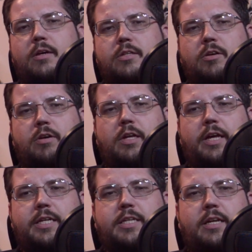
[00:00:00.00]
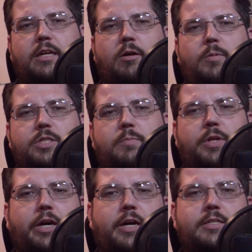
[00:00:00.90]
So, like I said, it almost
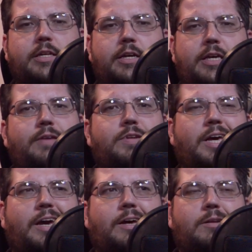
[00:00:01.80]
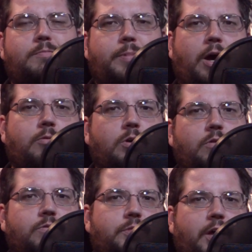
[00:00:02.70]
implies that he even had power
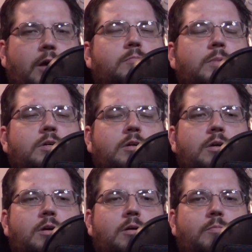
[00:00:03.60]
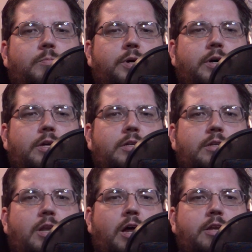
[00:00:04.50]
over them, but
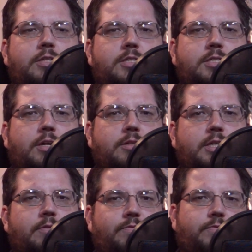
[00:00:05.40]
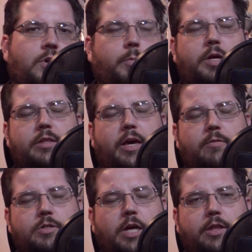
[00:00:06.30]
not necessarily confirming
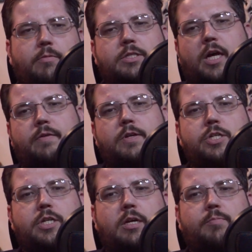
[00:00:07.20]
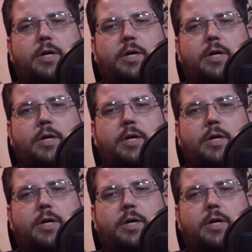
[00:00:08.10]
that, which I thought was kind of interesting.